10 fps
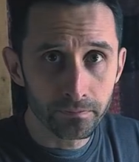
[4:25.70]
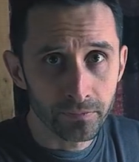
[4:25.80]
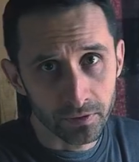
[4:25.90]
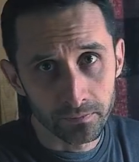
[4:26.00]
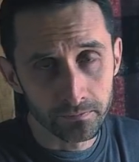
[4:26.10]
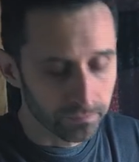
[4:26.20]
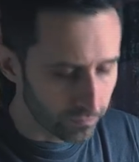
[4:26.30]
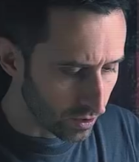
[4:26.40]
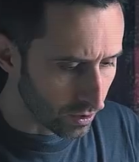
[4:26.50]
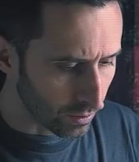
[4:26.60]
So,
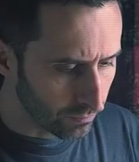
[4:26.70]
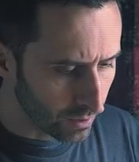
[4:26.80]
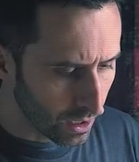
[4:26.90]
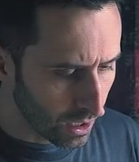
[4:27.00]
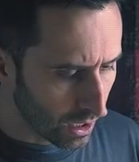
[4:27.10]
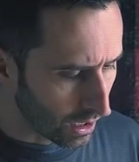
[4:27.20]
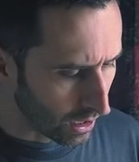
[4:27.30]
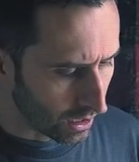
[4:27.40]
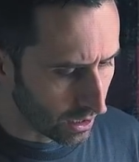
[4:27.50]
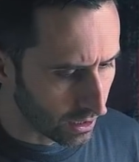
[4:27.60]
there you go.
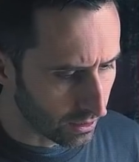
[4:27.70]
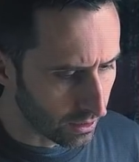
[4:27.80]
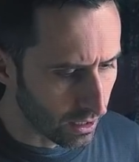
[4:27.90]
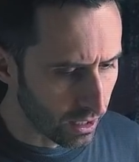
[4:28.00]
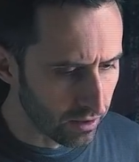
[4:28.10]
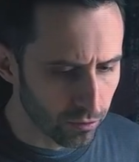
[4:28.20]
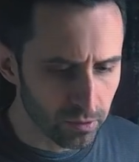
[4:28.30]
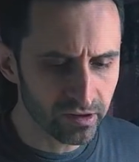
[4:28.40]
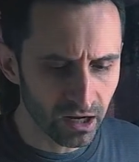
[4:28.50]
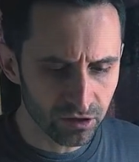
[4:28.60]
Uh, and the
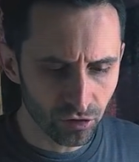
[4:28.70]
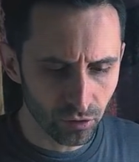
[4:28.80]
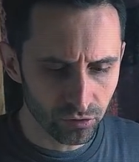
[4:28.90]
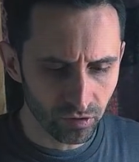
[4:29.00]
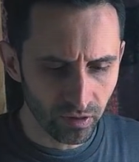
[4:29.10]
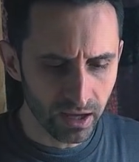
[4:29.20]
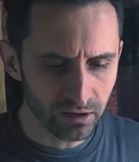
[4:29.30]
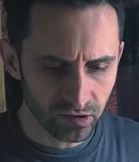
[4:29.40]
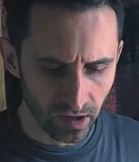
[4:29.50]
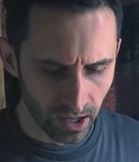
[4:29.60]
reason I chose
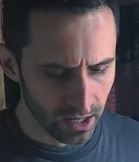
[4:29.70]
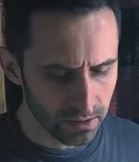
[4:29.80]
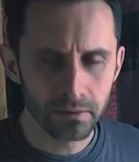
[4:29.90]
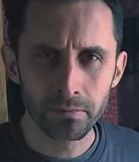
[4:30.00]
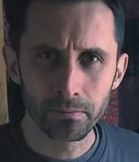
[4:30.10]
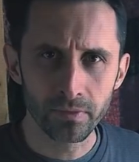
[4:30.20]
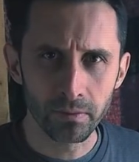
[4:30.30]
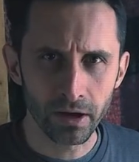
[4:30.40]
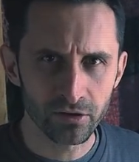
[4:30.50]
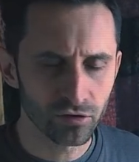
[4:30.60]
lights and
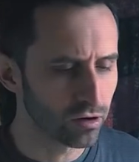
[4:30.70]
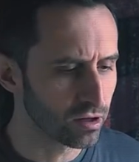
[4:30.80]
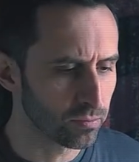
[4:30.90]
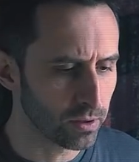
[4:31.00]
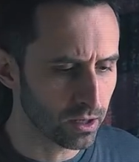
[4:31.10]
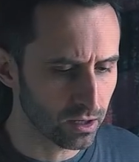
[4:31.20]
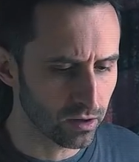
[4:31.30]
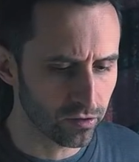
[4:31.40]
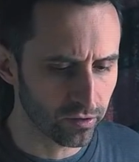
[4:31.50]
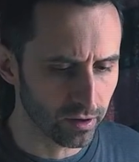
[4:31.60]
the buzzer is
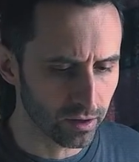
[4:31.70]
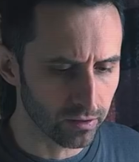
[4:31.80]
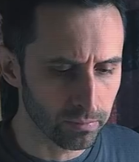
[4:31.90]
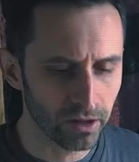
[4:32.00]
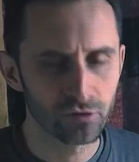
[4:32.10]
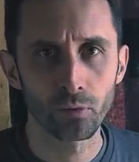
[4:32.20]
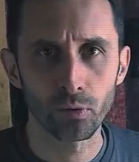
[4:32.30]
because uh, the buzzer